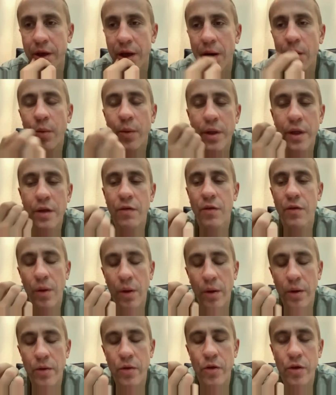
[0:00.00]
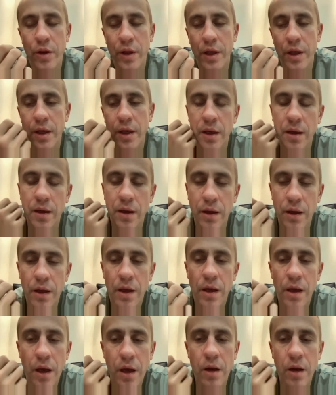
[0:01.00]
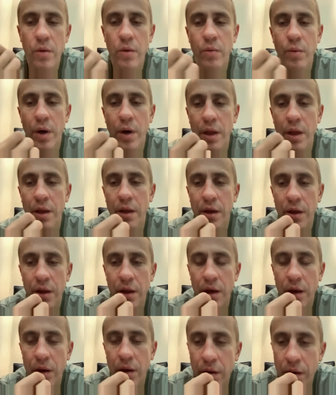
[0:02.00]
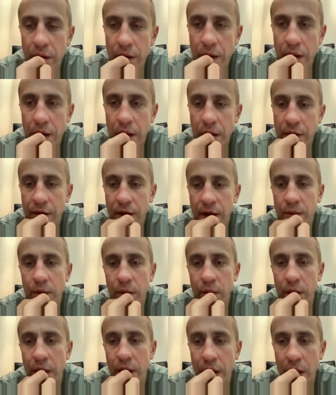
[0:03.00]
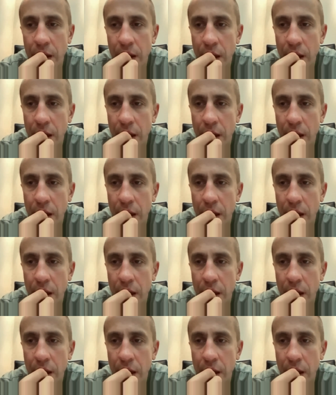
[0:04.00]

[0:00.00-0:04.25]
Yeah, we need to launch like a good one, you know, stable one,